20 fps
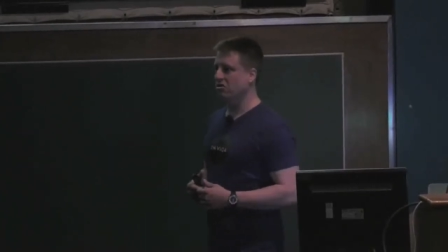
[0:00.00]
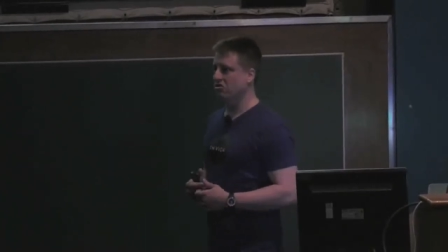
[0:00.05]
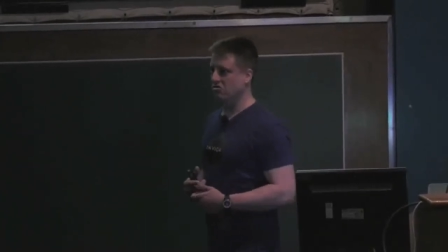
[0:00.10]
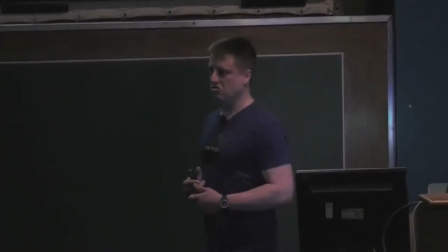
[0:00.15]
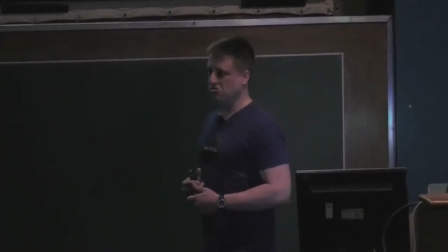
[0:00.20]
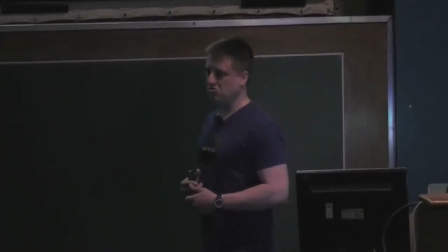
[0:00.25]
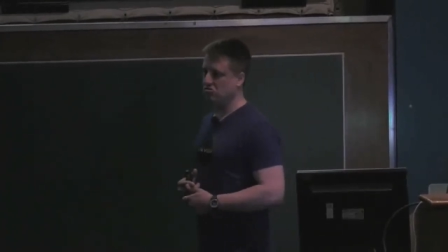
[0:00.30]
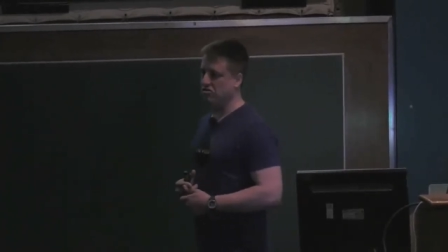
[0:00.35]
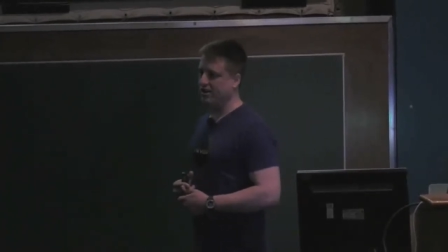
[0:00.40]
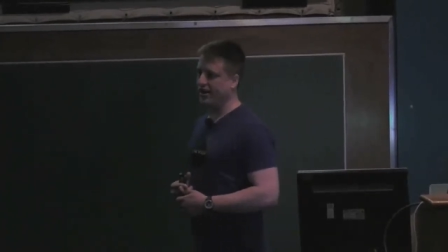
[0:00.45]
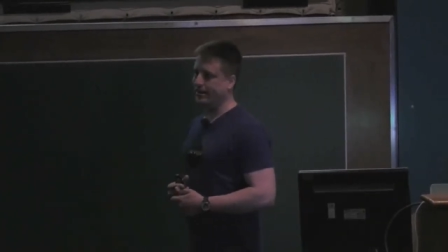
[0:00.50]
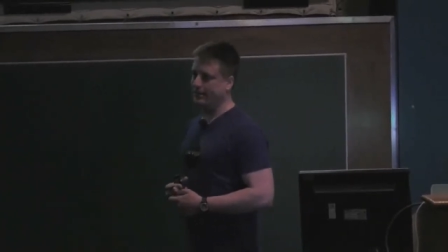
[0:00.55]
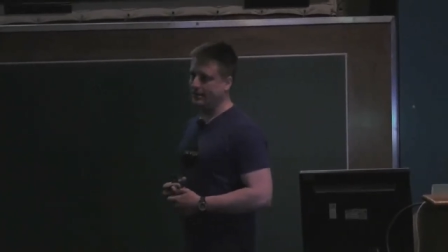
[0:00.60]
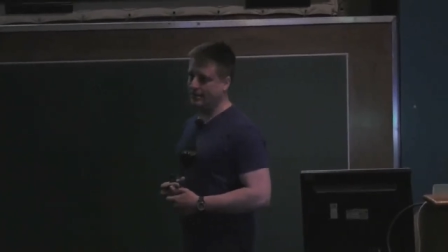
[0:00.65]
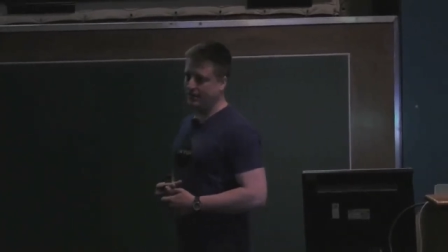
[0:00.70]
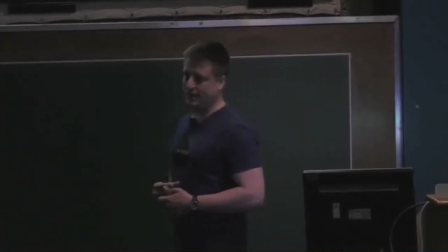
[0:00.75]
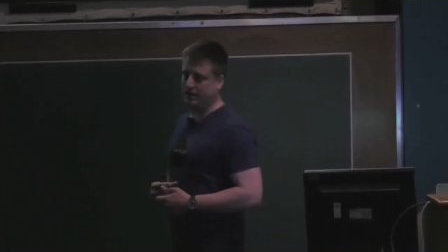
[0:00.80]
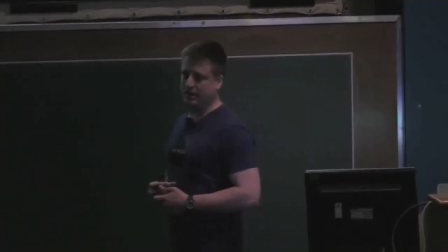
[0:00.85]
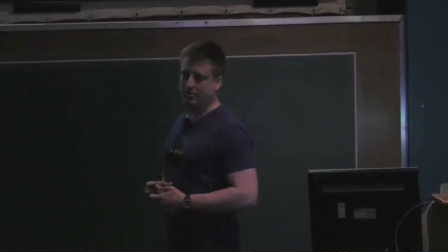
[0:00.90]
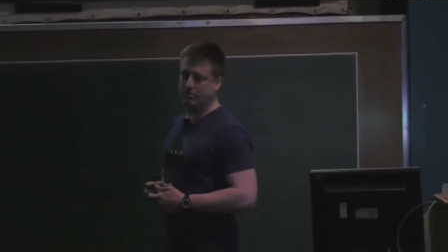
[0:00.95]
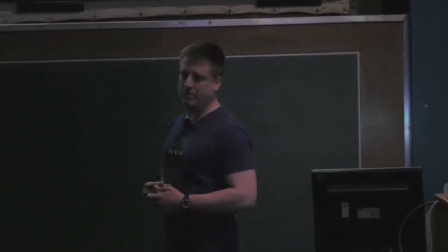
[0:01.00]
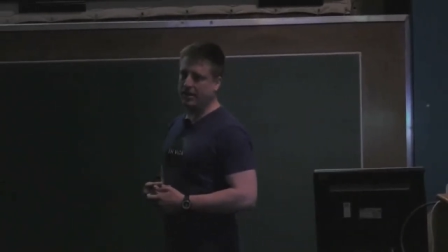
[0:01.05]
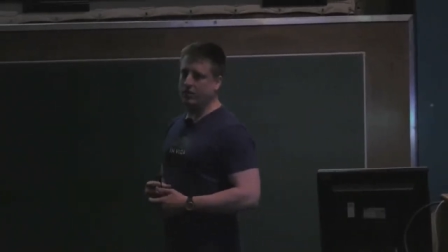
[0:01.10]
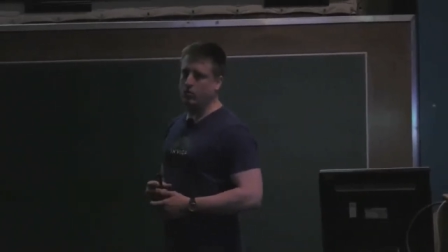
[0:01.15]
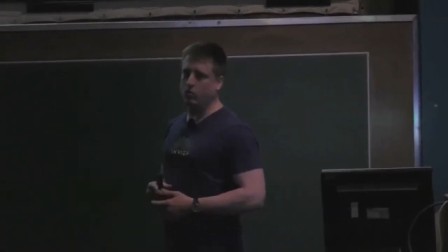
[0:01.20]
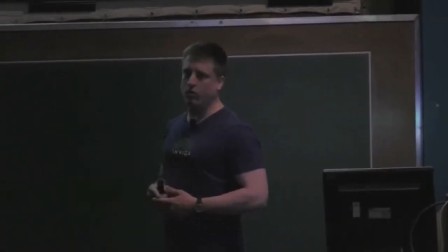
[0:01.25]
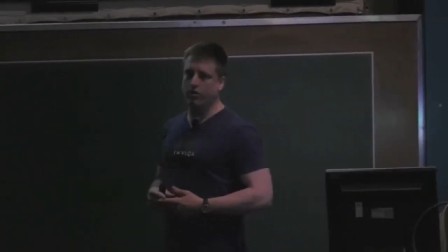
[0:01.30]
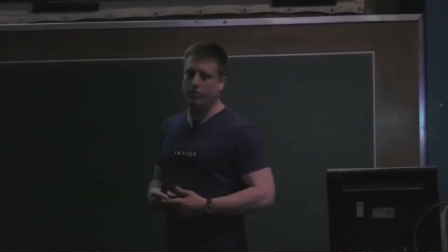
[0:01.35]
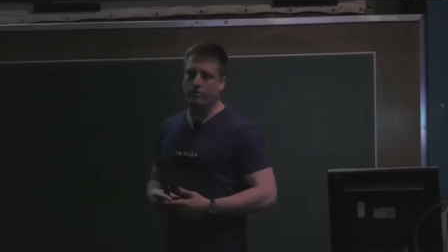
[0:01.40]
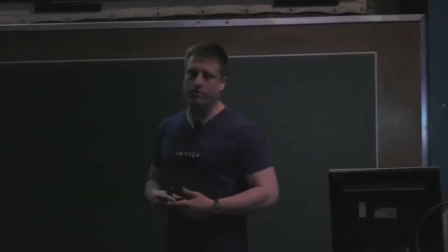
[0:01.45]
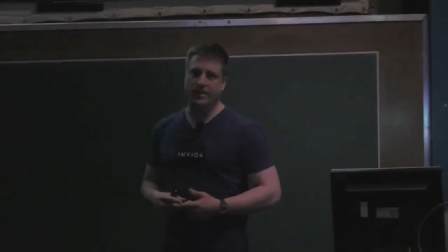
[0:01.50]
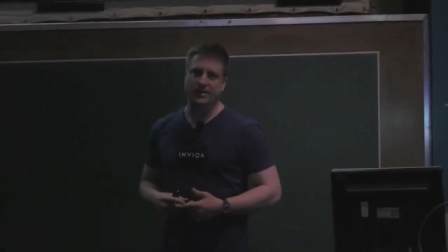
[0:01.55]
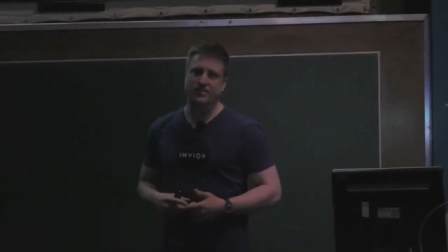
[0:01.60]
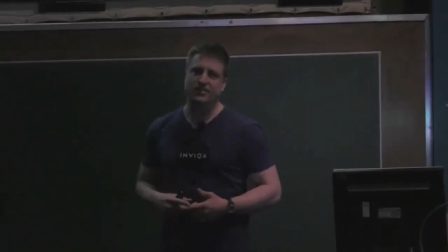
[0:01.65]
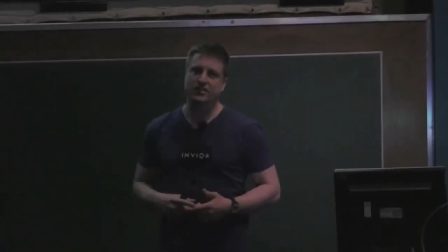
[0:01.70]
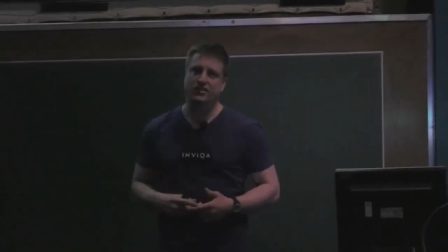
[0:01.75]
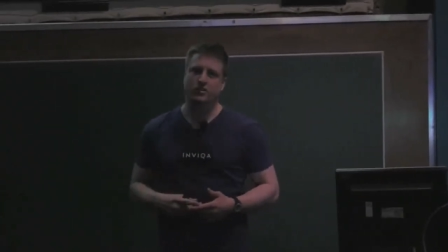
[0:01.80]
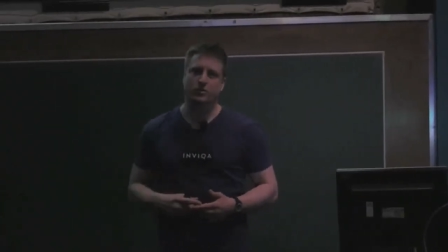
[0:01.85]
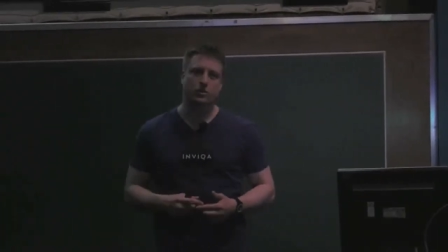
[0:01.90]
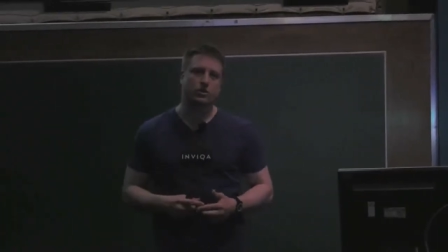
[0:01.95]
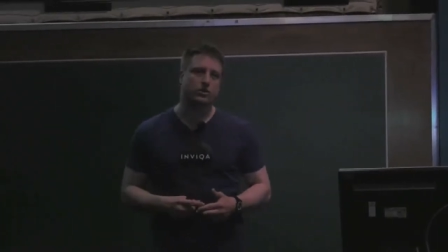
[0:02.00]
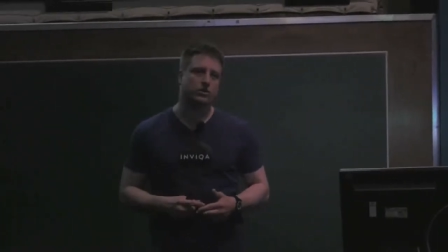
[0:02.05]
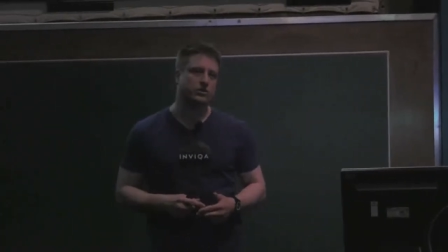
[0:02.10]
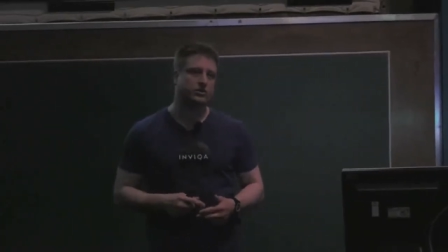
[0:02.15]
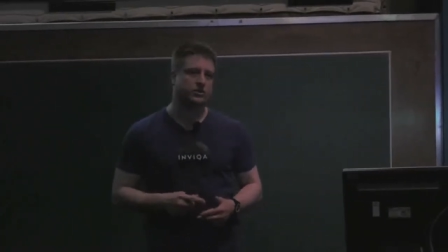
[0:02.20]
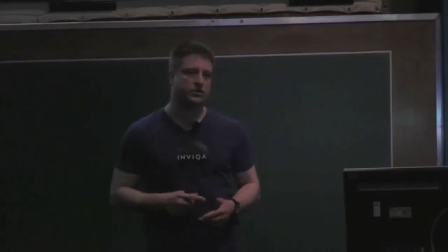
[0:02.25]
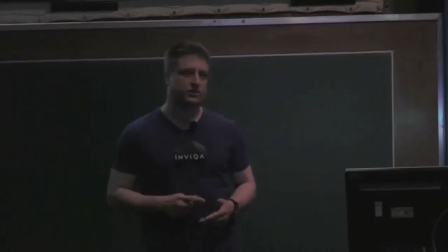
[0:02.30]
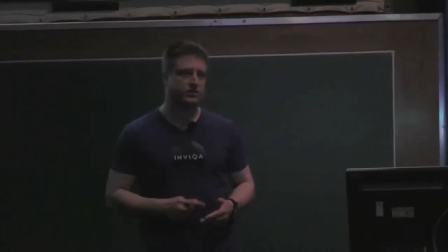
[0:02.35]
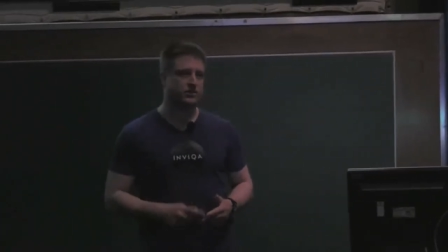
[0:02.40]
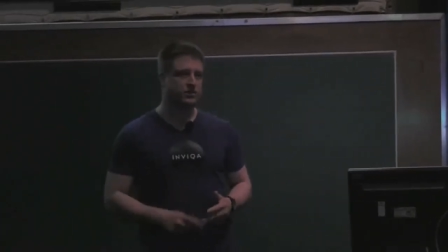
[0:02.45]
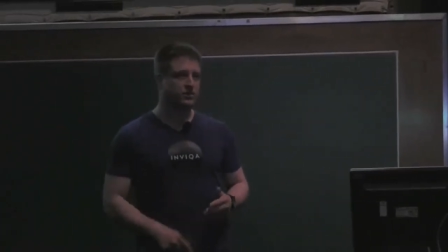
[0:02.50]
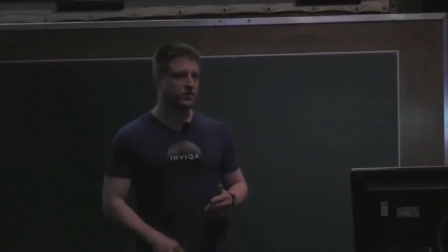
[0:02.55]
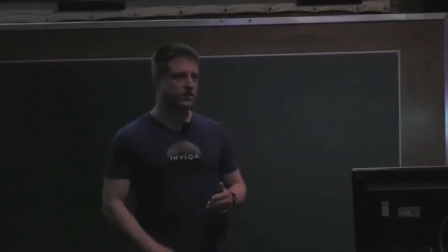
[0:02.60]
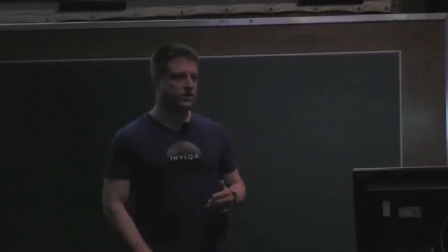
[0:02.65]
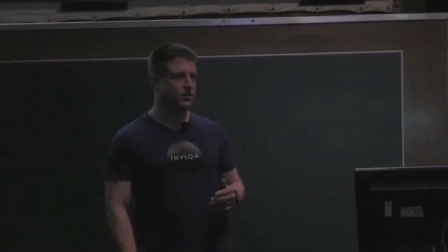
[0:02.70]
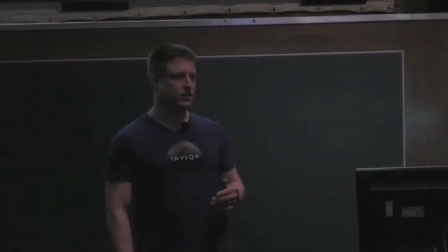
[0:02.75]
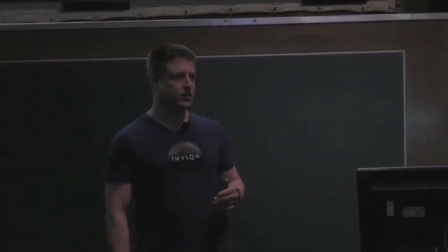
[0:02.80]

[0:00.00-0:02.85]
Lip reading: who created the commit, what the message was, there's